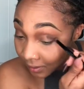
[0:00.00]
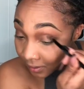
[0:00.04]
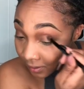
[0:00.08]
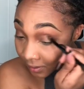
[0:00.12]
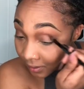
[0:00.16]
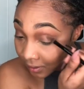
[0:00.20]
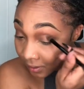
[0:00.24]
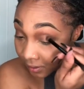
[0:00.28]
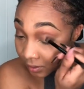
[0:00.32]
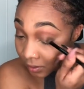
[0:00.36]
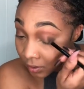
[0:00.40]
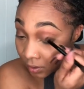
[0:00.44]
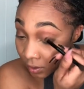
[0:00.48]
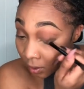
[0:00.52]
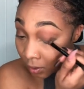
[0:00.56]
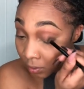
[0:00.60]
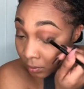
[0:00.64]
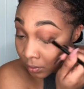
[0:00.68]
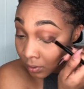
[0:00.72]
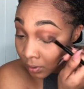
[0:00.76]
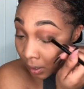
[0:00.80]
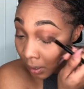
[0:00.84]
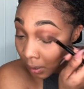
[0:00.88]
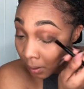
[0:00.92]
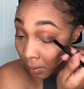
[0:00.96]
this shows
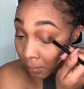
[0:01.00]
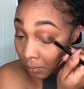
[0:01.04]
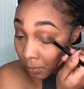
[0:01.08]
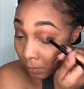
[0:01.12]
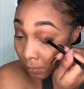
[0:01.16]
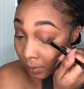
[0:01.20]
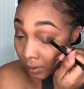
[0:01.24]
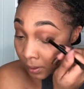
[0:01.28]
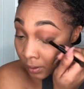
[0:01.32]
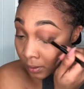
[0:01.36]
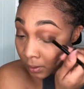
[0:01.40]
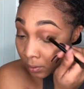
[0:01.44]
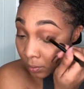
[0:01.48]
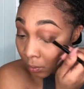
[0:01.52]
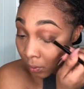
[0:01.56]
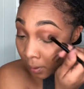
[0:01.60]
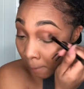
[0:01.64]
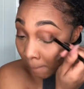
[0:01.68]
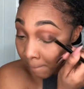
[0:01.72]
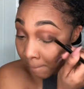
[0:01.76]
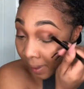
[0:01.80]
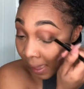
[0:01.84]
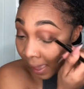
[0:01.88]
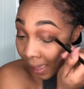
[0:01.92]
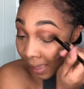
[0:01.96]
up. You really just want to
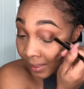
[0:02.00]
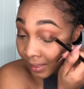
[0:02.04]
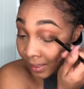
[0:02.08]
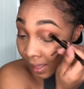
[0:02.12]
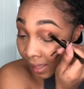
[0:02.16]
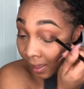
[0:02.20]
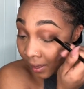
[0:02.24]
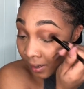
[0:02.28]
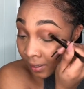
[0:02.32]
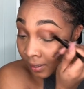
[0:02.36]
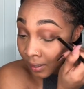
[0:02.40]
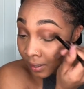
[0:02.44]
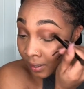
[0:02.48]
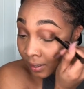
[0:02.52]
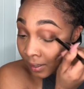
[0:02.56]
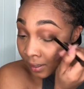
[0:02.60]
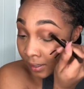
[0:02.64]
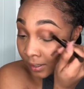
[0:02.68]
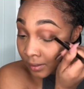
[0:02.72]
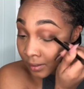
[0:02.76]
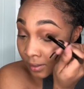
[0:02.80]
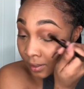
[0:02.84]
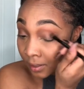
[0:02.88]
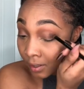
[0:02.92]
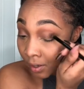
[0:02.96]
pat that
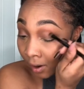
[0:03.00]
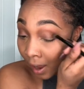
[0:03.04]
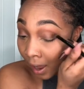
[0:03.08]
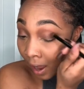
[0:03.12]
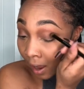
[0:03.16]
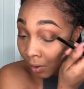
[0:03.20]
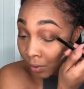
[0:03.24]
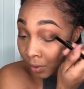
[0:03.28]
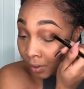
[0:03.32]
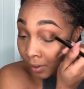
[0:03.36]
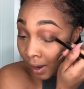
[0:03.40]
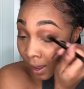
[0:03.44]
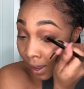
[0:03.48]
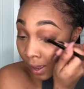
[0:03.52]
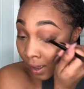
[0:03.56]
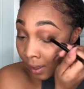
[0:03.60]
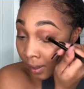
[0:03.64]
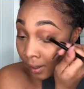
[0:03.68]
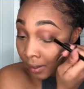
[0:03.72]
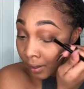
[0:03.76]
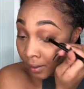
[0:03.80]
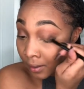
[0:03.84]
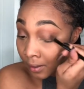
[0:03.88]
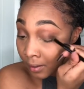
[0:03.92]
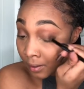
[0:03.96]
into your outer
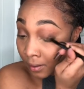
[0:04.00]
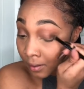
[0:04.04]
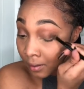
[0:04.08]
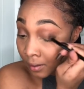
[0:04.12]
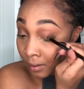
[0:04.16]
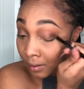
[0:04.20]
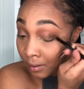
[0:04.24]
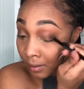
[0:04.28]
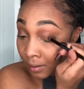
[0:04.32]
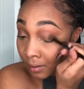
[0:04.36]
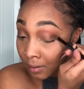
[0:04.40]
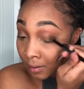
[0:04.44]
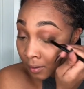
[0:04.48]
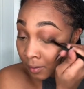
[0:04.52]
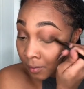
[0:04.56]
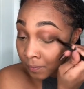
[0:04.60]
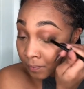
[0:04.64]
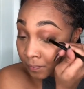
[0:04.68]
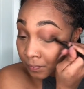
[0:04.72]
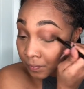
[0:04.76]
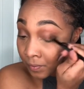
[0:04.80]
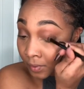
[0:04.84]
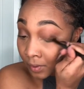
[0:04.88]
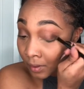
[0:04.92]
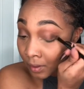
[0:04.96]
eye.
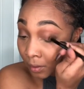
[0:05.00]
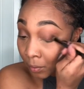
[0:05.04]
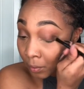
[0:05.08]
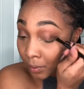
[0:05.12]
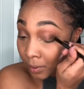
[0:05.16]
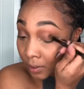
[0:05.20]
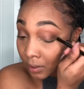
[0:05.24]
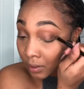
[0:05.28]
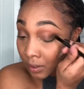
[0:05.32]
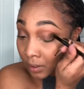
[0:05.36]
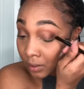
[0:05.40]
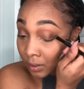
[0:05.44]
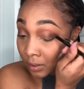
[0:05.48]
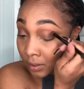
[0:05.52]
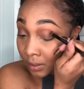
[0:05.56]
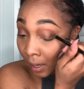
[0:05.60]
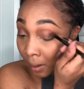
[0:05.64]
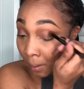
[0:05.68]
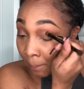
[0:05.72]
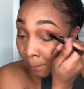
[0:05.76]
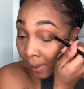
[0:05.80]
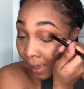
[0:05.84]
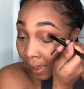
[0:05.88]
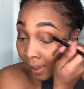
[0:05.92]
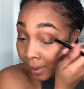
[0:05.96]
And really, it's just like a
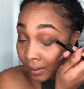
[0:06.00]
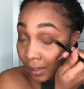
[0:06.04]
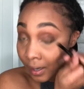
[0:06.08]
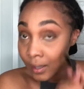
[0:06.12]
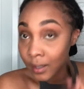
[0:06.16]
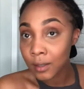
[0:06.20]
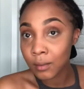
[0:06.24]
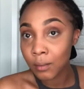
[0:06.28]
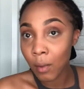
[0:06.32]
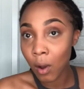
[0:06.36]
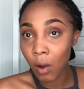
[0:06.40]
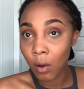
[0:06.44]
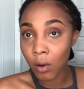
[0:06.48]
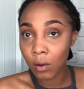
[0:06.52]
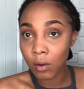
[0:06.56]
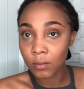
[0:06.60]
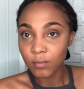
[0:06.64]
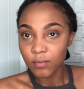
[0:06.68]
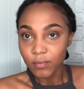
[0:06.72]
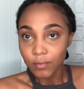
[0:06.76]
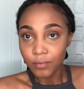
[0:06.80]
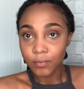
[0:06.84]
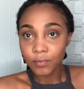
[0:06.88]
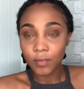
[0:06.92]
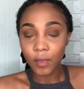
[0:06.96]
pat, like a small
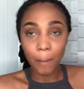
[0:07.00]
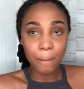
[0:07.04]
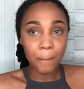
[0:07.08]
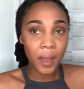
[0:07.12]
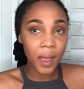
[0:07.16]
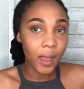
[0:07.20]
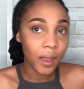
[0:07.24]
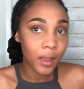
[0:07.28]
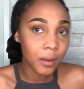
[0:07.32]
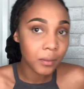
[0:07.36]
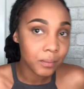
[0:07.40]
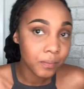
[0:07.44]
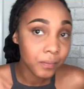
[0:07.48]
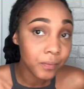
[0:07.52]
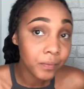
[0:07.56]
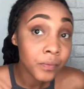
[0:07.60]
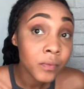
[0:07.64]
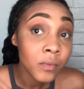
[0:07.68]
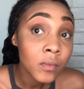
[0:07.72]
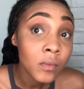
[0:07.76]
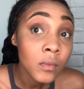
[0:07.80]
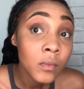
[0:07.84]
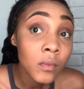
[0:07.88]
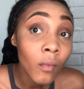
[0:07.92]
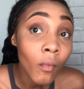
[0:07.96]
pat.
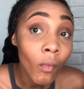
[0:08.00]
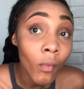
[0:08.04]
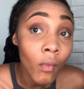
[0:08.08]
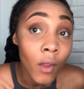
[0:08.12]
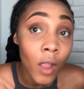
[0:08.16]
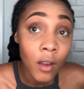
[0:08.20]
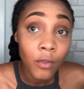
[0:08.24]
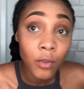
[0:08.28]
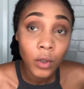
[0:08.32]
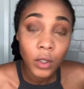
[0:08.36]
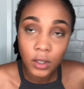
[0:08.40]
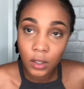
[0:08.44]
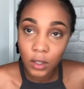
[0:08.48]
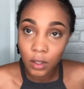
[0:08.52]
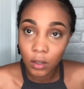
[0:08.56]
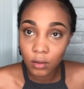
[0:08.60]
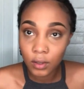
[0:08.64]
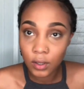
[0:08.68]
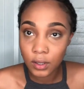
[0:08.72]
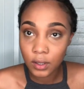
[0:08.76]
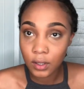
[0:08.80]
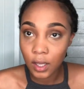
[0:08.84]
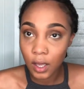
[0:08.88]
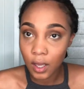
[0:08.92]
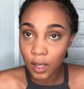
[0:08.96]
If you can see on
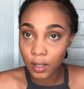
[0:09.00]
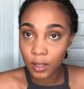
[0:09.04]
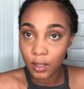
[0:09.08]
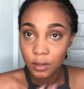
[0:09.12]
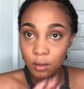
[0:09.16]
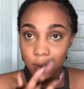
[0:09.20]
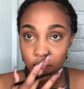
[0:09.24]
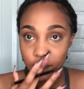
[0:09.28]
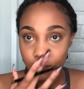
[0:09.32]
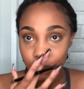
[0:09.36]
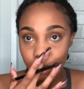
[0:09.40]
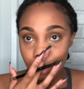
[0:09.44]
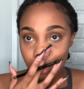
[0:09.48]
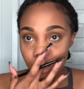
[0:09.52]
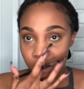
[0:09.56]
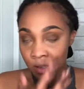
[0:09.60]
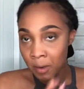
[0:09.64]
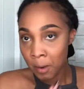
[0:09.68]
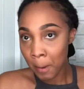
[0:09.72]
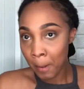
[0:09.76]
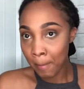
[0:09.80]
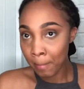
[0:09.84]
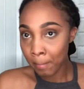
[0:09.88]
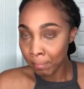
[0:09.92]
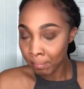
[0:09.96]
this side, that's what I did.
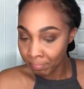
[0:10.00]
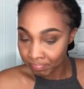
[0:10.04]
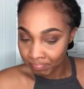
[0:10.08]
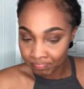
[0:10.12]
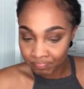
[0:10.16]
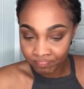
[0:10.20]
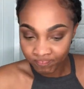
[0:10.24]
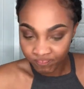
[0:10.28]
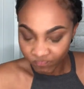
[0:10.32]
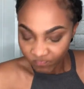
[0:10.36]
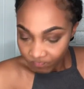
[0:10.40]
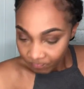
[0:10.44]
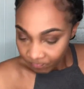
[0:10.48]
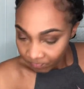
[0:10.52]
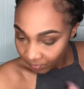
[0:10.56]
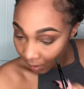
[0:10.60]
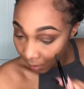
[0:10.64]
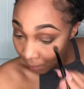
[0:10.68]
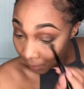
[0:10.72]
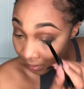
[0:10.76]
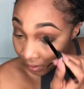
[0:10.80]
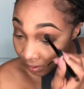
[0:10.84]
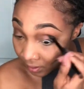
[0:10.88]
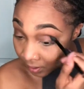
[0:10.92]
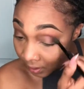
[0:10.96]
I'm
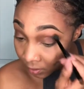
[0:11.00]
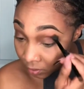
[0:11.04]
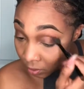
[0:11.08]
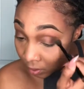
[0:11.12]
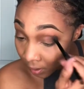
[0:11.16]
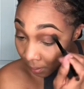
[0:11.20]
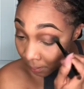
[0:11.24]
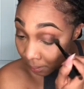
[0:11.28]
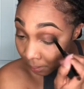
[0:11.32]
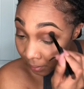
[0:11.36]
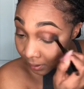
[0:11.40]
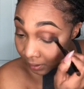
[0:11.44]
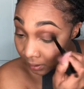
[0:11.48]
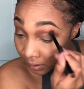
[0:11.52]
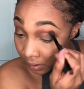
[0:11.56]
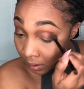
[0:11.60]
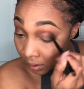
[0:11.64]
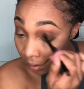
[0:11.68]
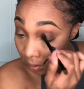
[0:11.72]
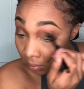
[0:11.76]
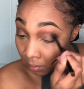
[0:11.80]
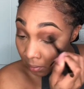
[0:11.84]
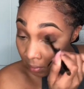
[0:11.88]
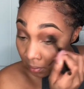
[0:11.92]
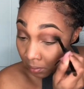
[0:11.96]
about to like try and blend it out.